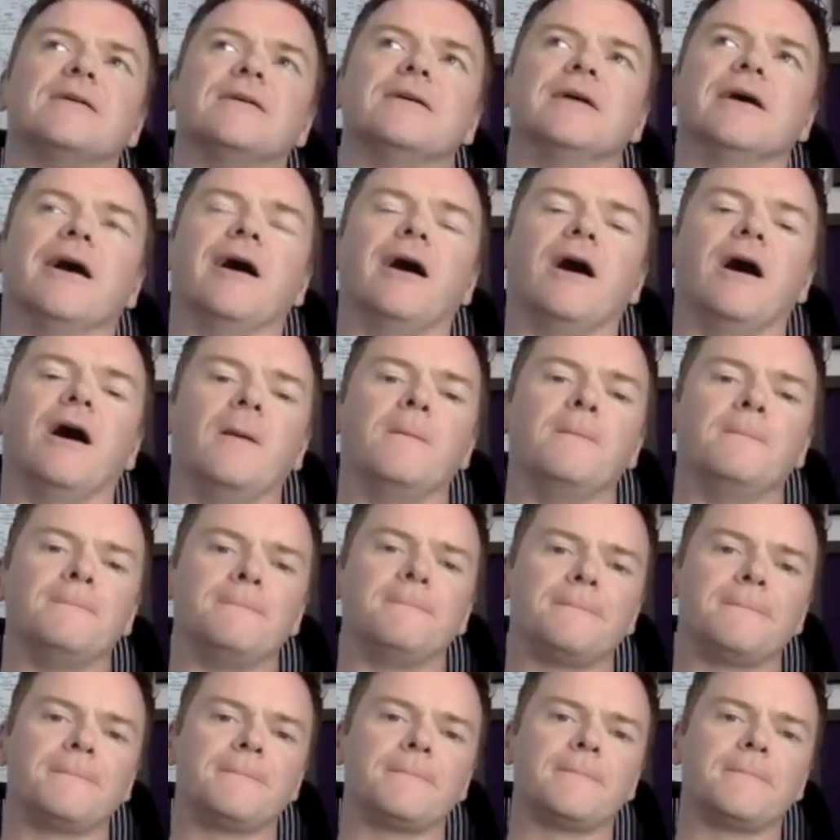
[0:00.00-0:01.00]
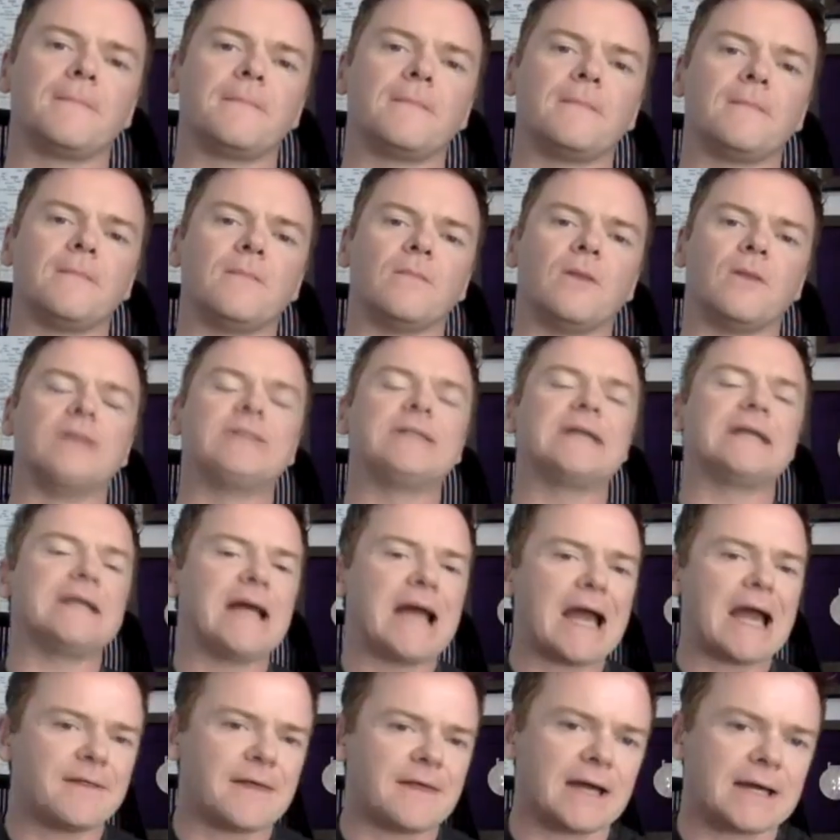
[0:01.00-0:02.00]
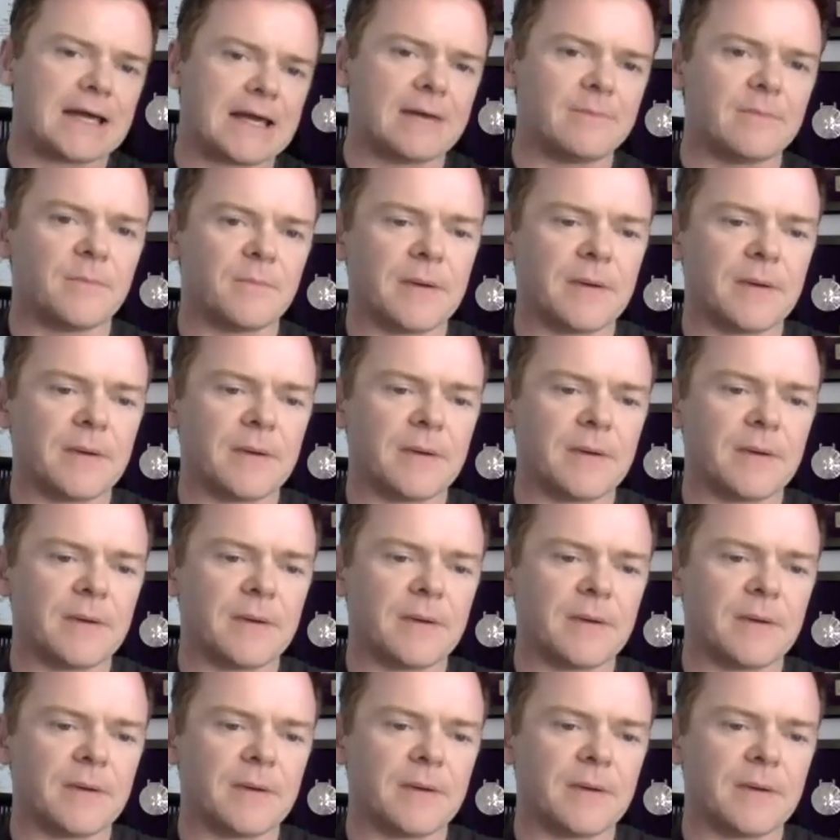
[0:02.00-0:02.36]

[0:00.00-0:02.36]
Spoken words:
Well, I'll tell you how that came about.